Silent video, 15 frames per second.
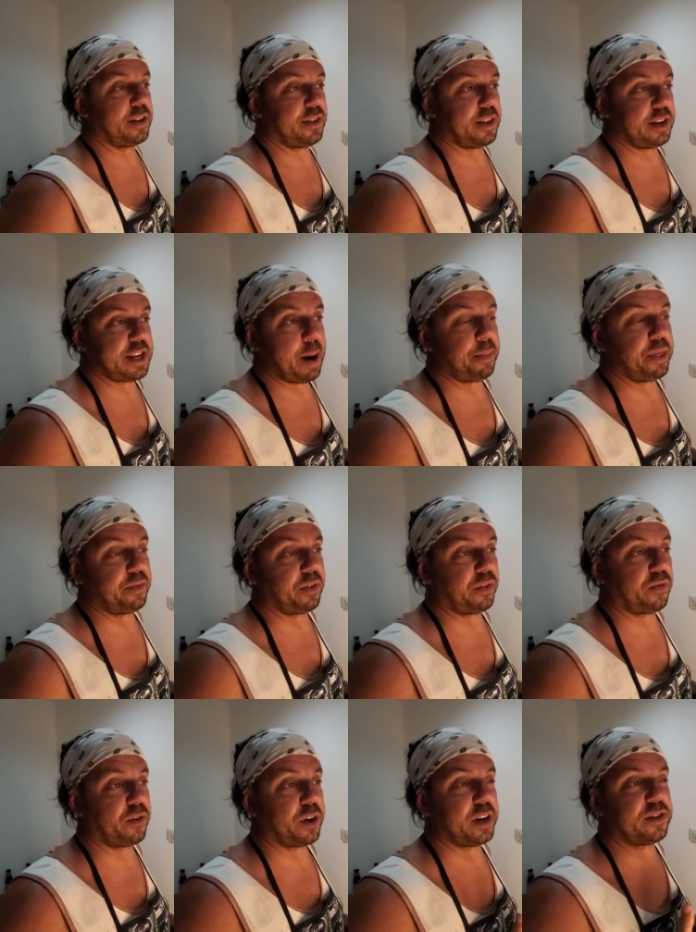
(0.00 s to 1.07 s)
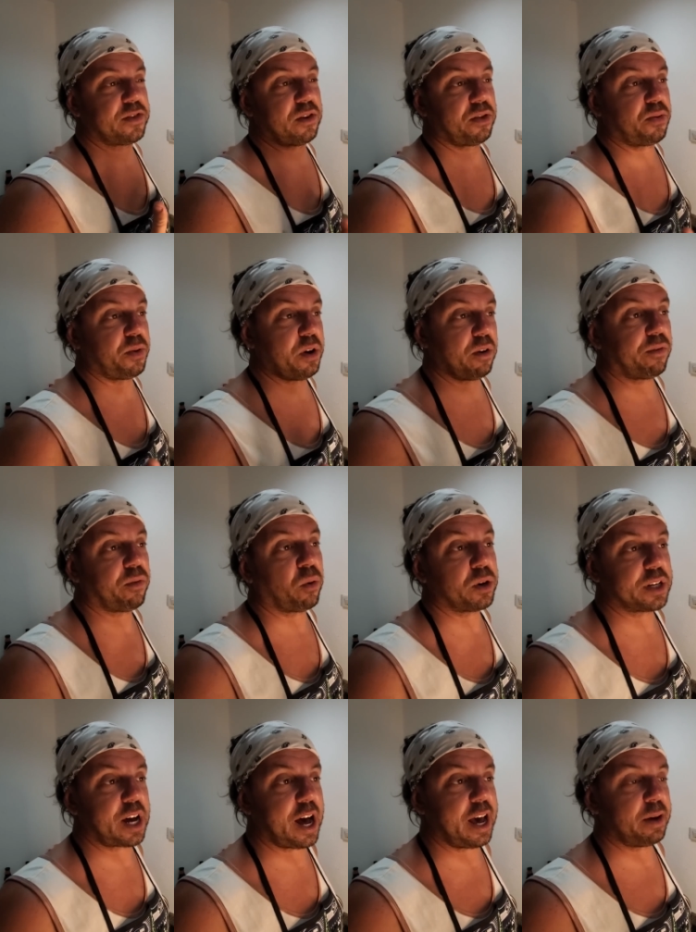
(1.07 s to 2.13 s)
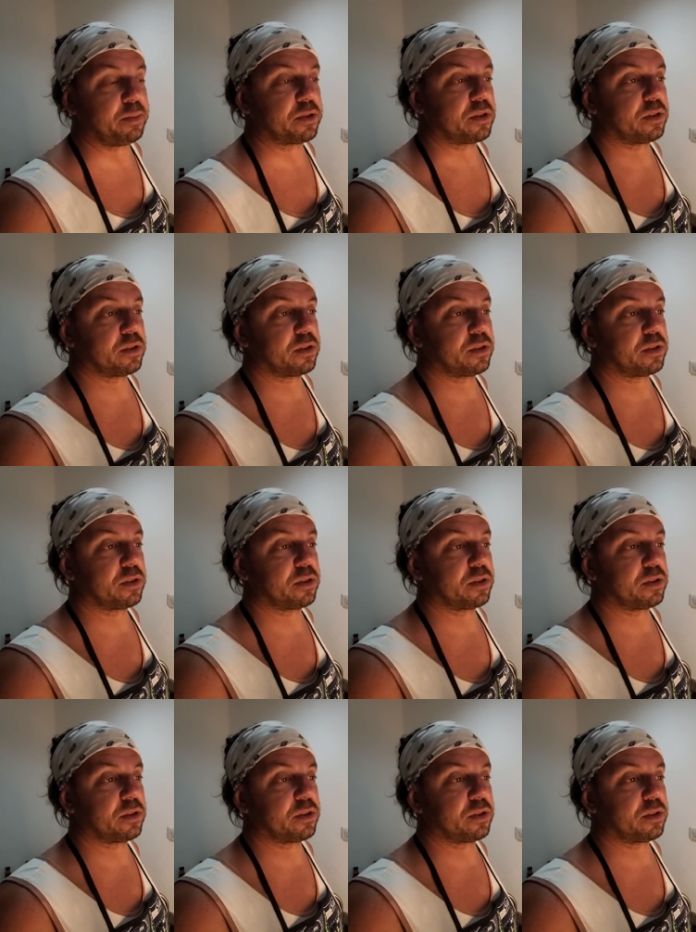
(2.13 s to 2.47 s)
the depth of a freezer 3 or 4 times.